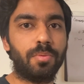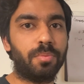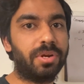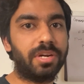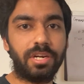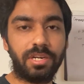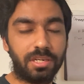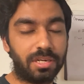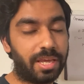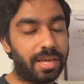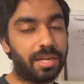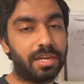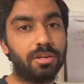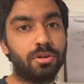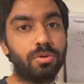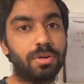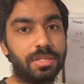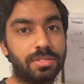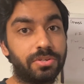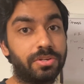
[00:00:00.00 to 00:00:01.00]
We didn't take
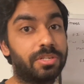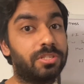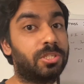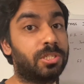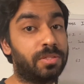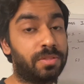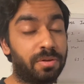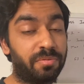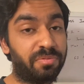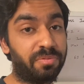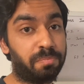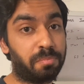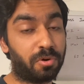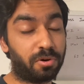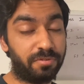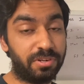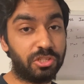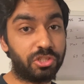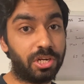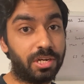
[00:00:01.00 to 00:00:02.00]
into consideration the
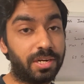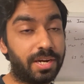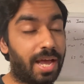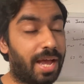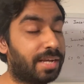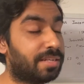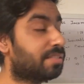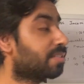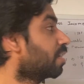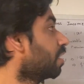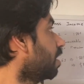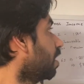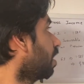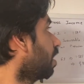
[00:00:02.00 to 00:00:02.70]
provincial tax.